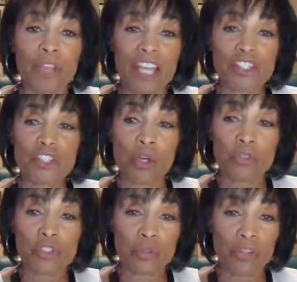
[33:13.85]
And
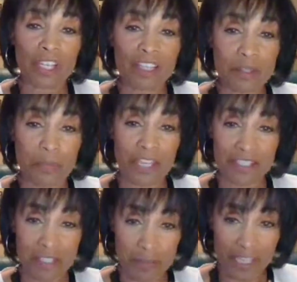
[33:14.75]
so during the
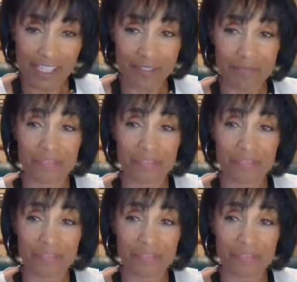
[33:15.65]
pandemic,